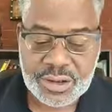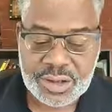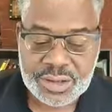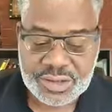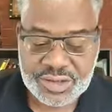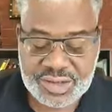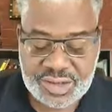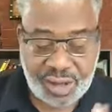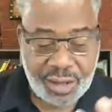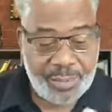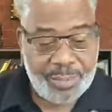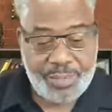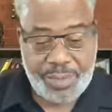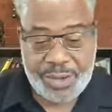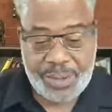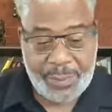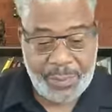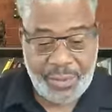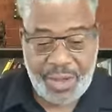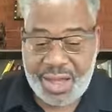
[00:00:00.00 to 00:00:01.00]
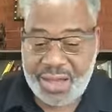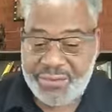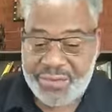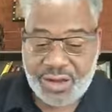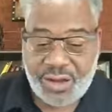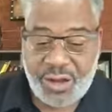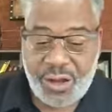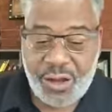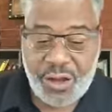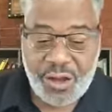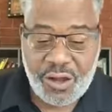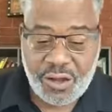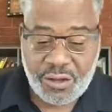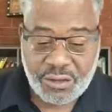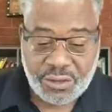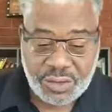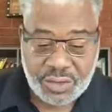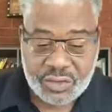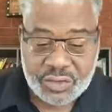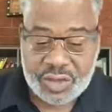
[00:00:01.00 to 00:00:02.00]
Some people have a
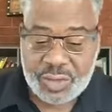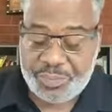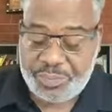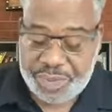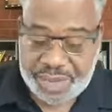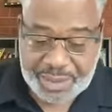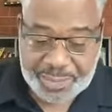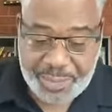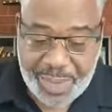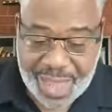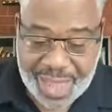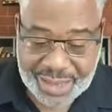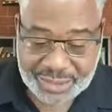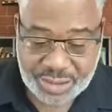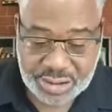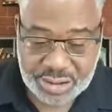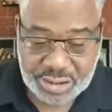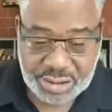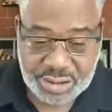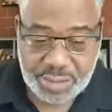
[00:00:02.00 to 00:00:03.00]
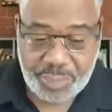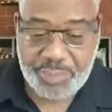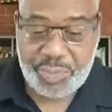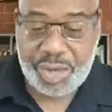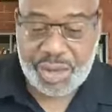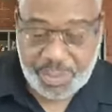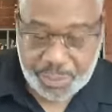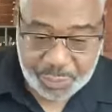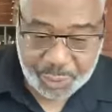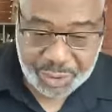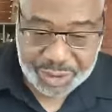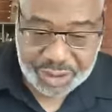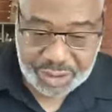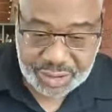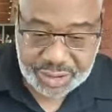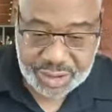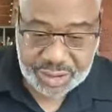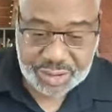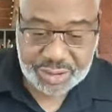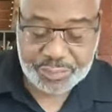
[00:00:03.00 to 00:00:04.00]
call to be a pastor, to be a
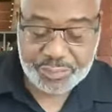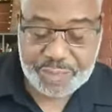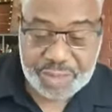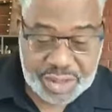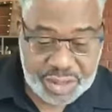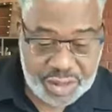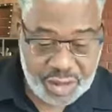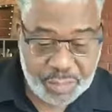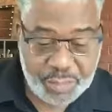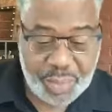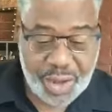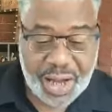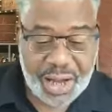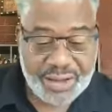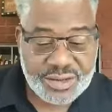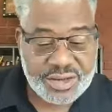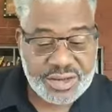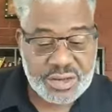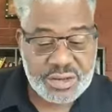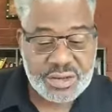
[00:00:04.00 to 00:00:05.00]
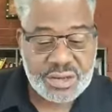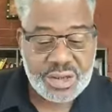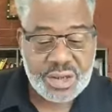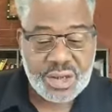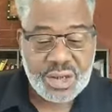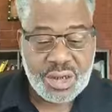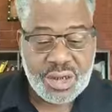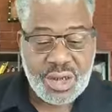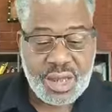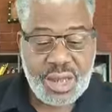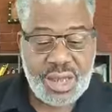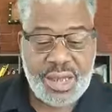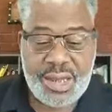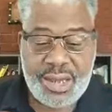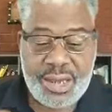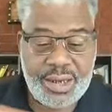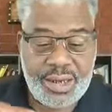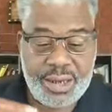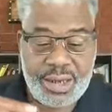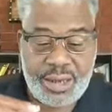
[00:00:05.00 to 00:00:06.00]
preacher, to be an apostle,
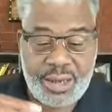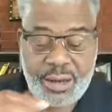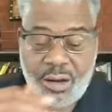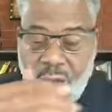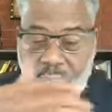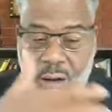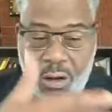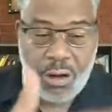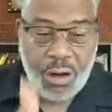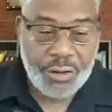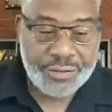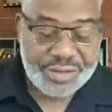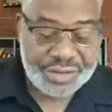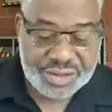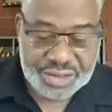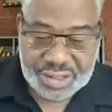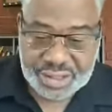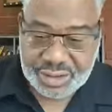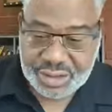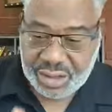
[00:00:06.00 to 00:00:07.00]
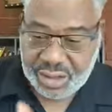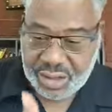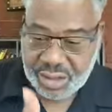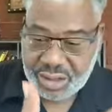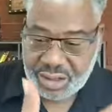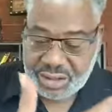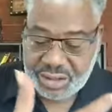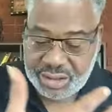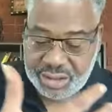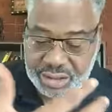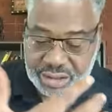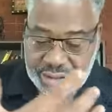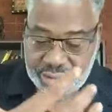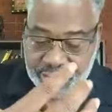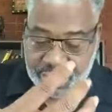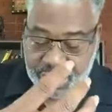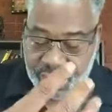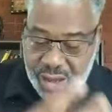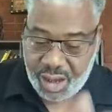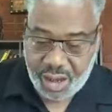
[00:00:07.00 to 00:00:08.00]
and all the
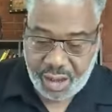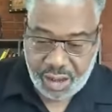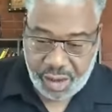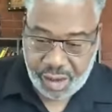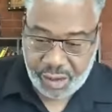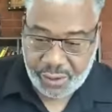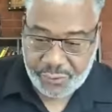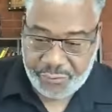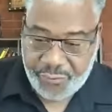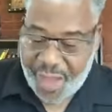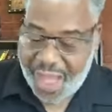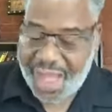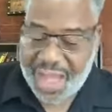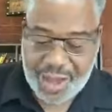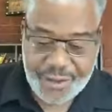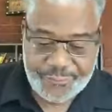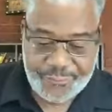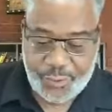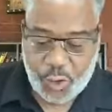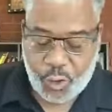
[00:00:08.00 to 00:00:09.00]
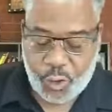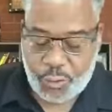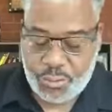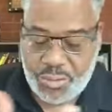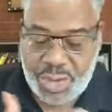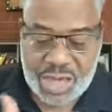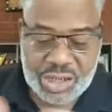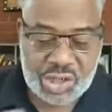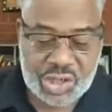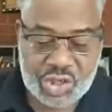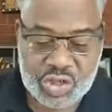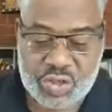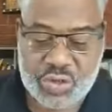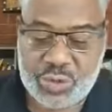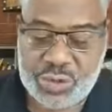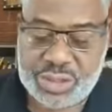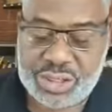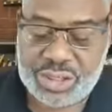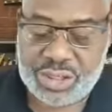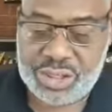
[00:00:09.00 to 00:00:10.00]
fivefold
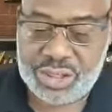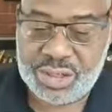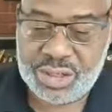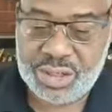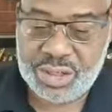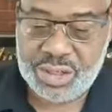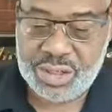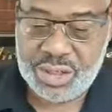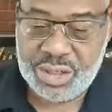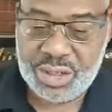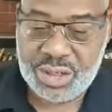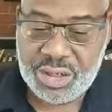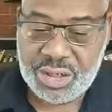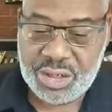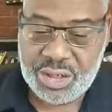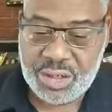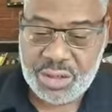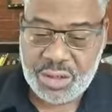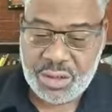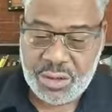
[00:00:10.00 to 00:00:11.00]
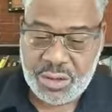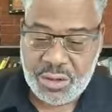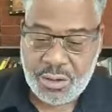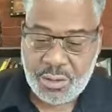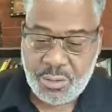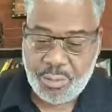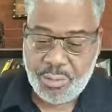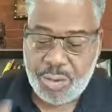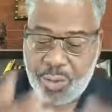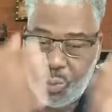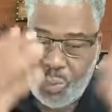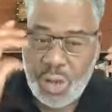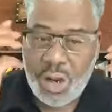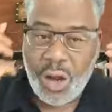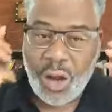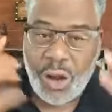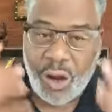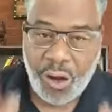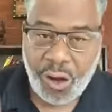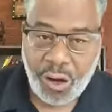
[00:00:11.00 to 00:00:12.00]
ministries. But we
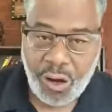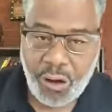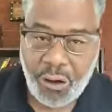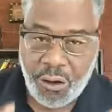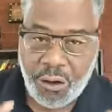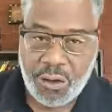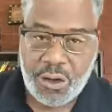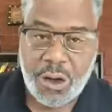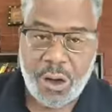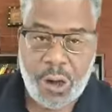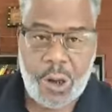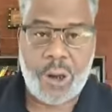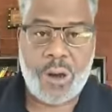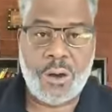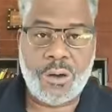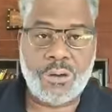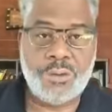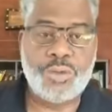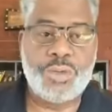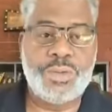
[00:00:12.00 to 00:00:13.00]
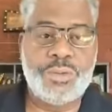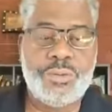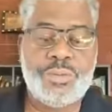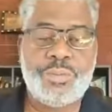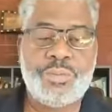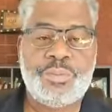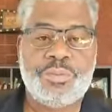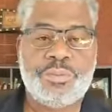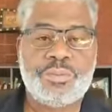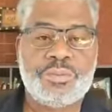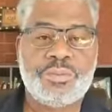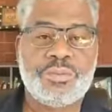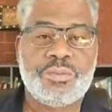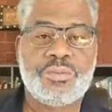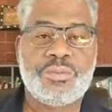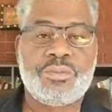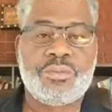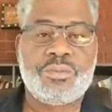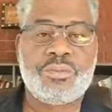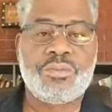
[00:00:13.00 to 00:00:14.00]
are all called
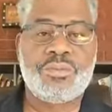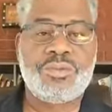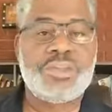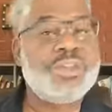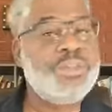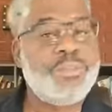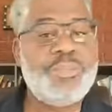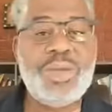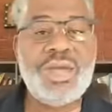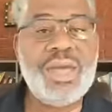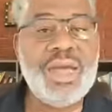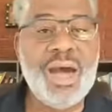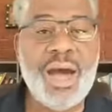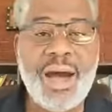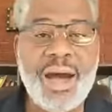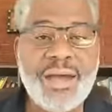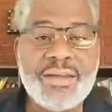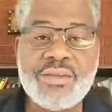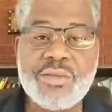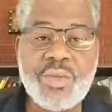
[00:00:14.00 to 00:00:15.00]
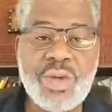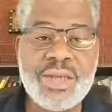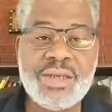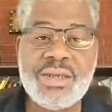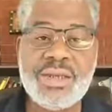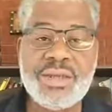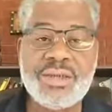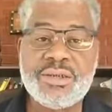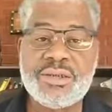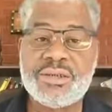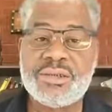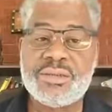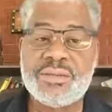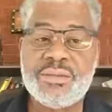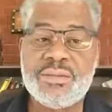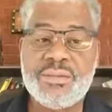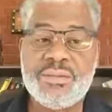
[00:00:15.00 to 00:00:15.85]
to be God's witness.